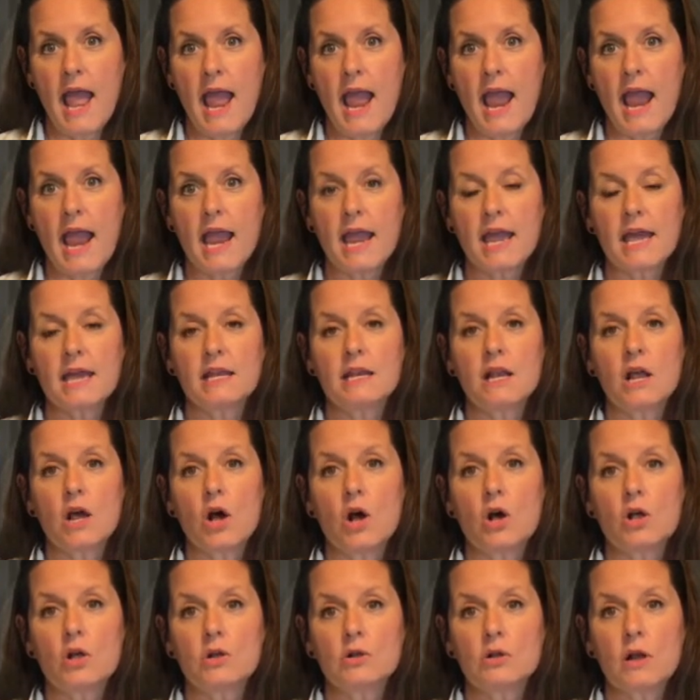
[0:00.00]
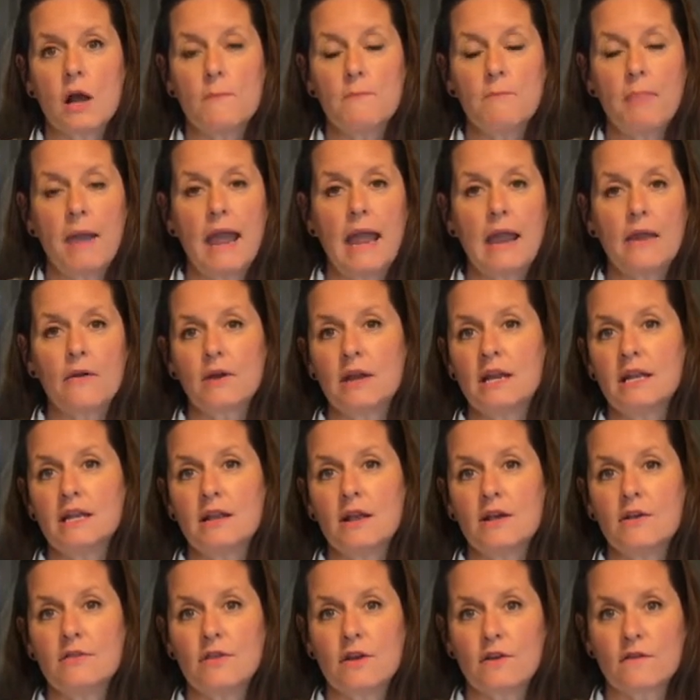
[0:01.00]
and comparing
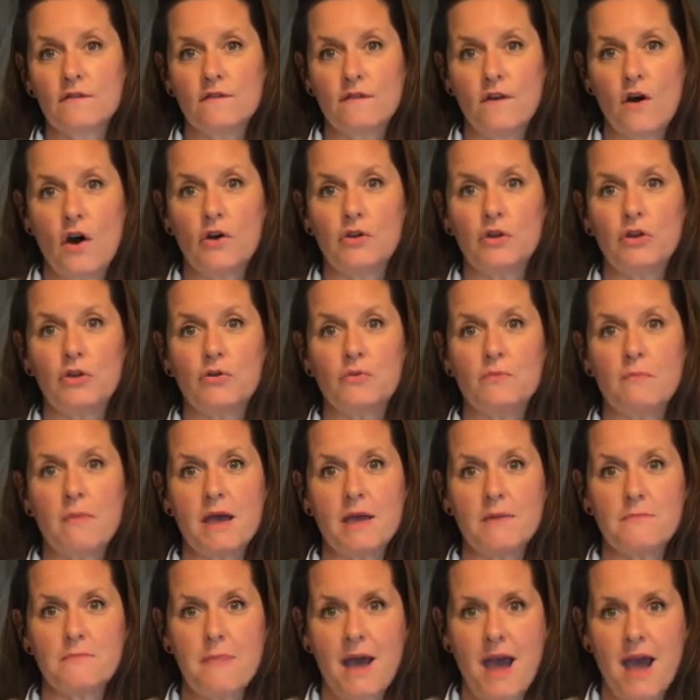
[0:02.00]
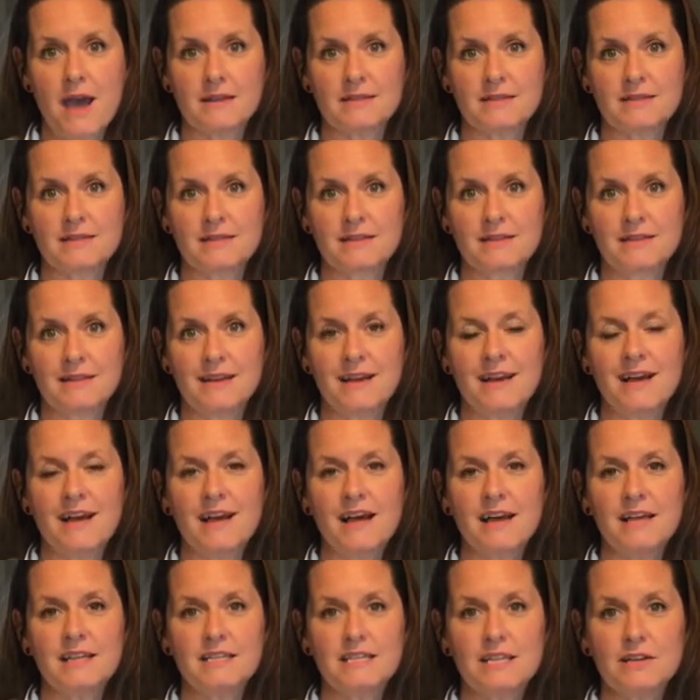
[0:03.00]
their volume and mass.
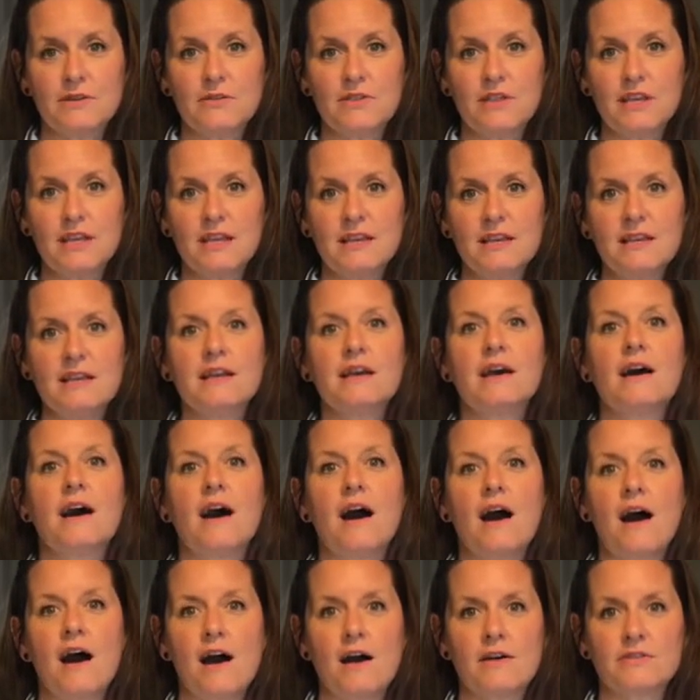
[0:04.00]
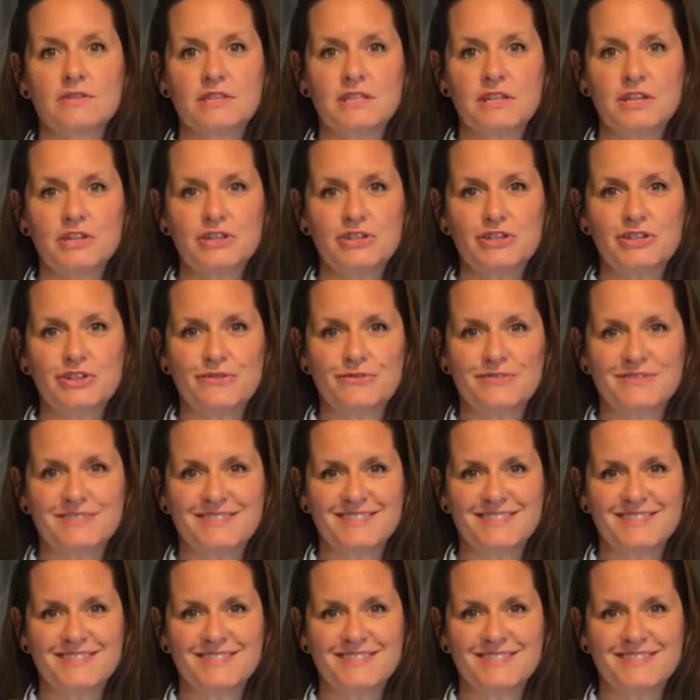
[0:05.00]
Until then, I'll see you soon.